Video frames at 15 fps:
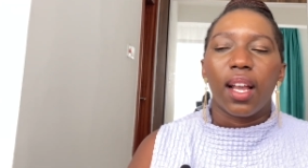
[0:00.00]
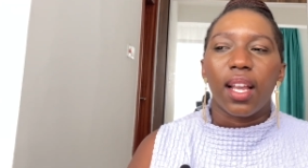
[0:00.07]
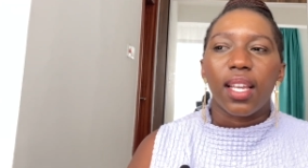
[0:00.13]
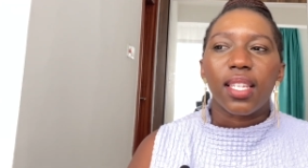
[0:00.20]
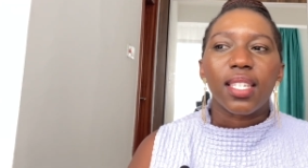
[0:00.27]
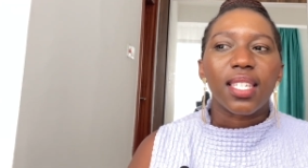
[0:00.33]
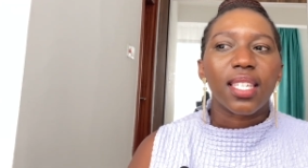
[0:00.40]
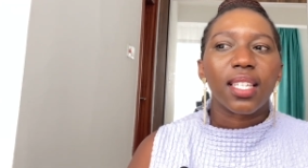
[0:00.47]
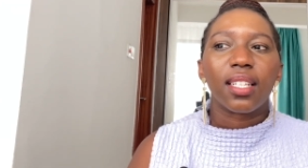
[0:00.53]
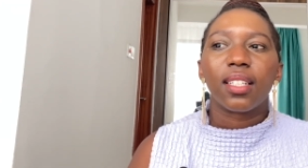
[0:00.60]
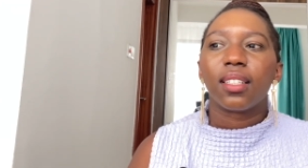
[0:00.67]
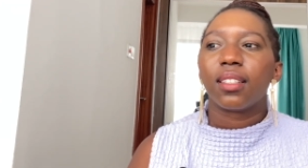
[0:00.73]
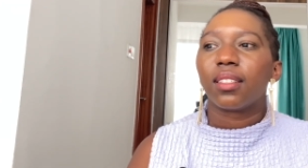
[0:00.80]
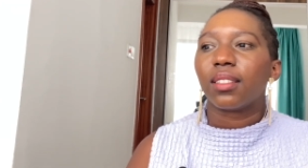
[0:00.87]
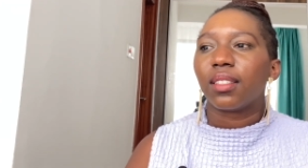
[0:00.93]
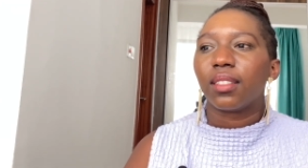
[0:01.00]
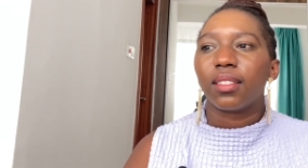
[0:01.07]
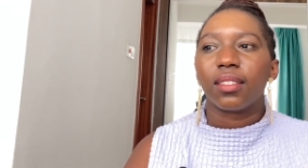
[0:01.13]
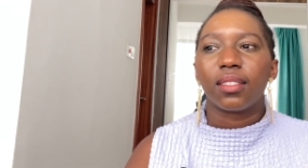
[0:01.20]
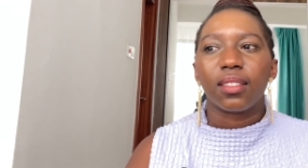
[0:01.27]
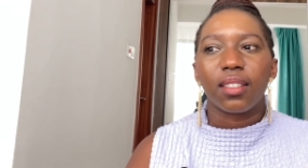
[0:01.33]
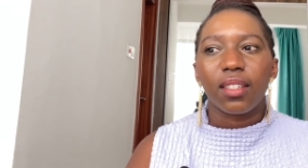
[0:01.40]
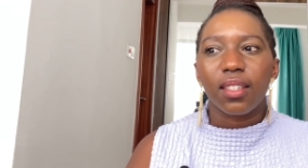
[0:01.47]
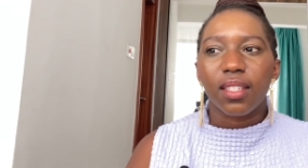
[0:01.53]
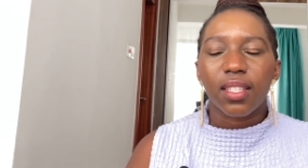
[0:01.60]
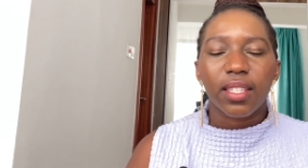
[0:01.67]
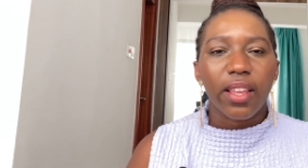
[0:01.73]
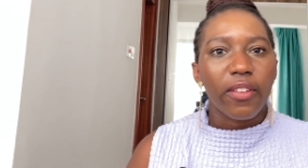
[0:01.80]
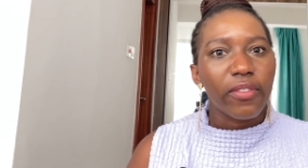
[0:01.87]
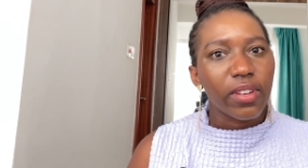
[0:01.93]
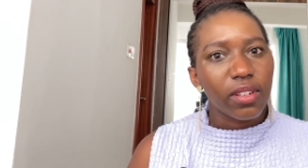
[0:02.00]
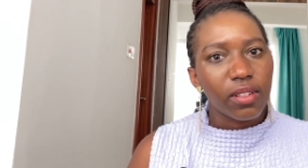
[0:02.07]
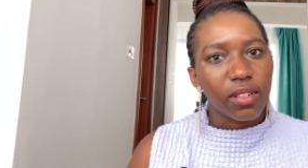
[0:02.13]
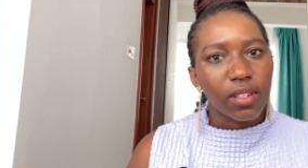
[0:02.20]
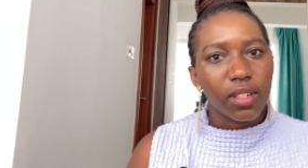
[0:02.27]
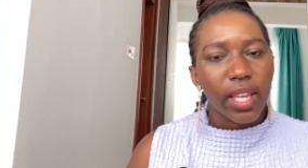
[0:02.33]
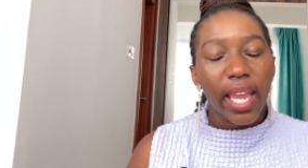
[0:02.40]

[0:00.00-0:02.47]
until seven,